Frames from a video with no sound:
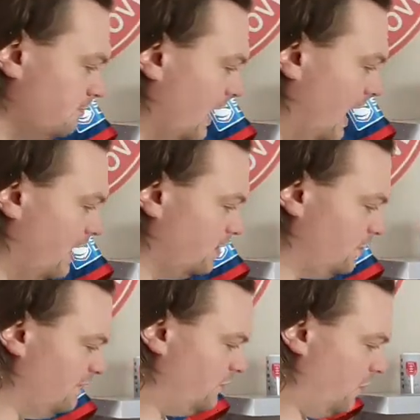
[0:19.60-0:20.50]
and
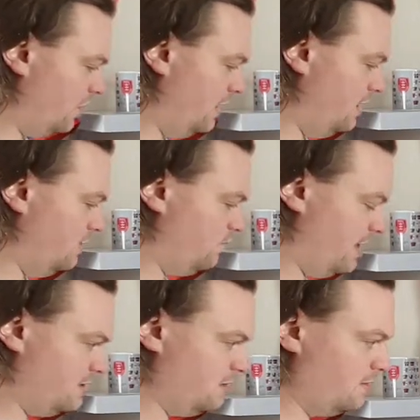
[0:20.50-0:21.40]
we've got a
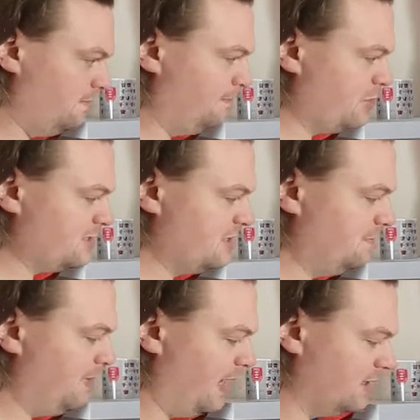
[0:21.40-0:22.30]
red breasted
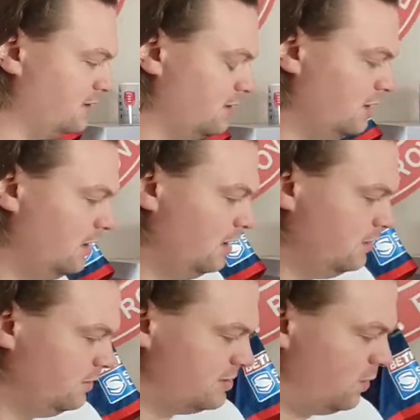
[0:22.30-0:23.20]
band
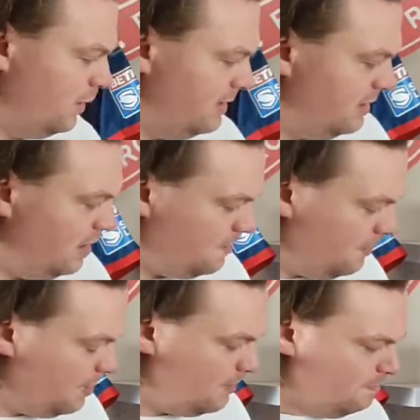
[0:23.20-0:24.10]
that's quite deep,
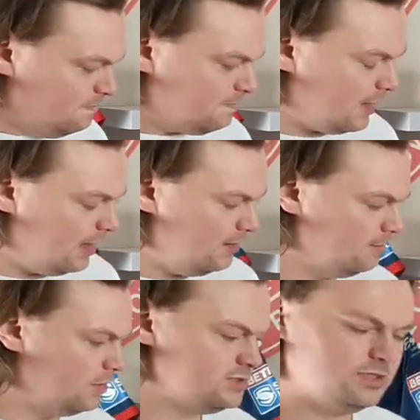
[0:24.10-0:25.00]

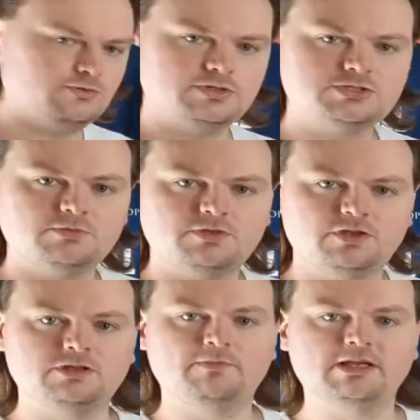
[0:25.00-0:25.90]
considering some of the
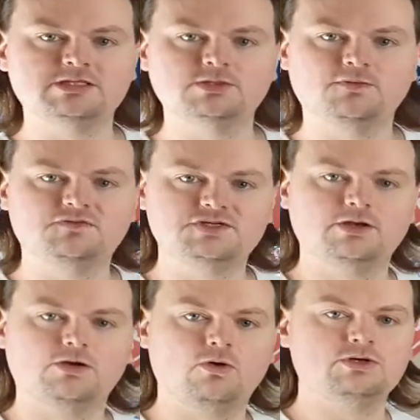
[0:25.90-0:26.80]
bands that we've seen
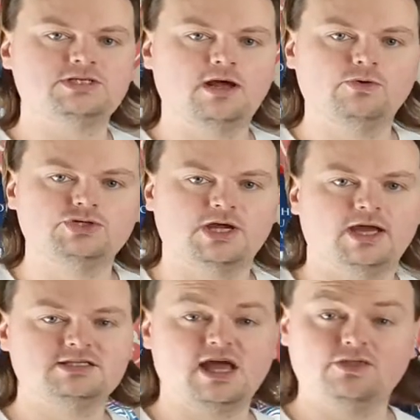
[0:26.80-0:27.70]
across our
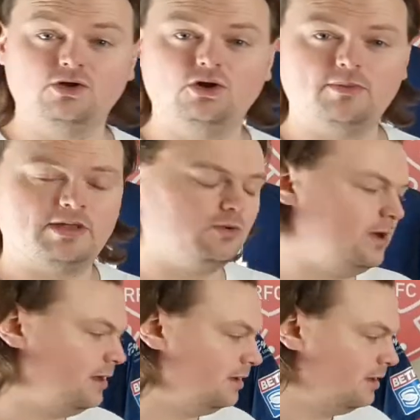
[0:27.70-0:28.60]
shirts, either home and
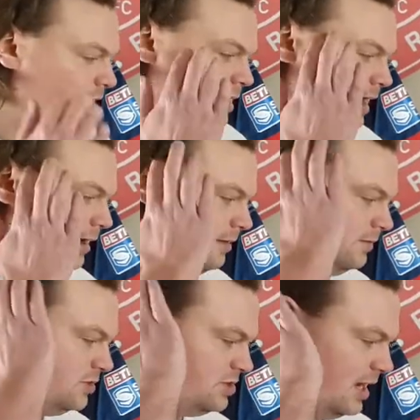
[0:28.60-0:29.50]
away.
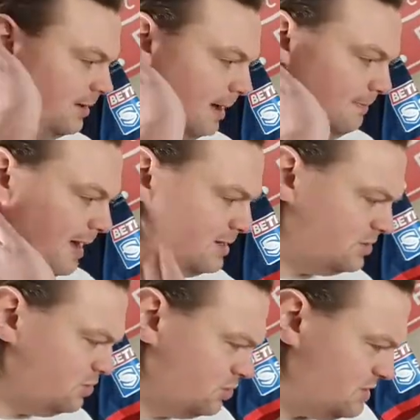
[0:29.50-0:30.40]
This shirt band
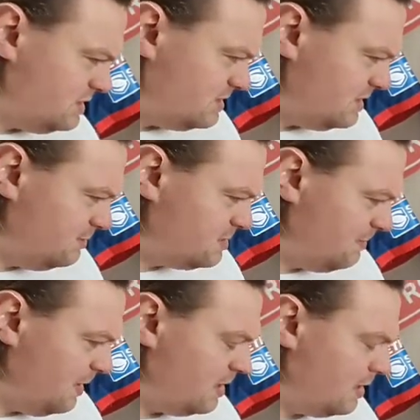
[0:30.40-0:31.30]
does seem to
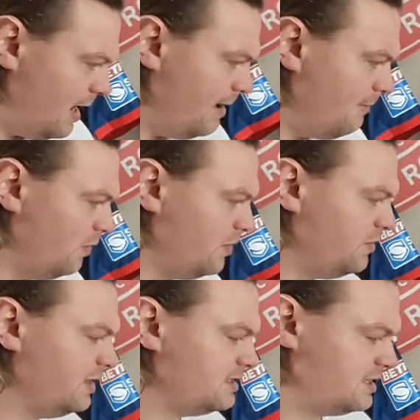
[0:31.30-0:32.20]
be on the
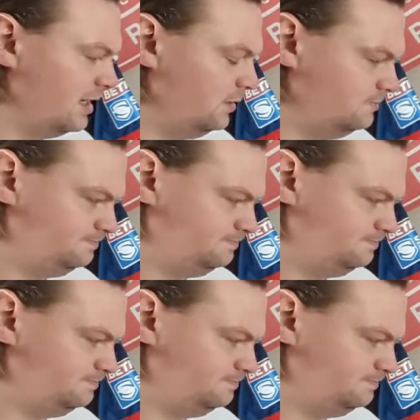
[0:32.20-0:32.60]
thicker scale.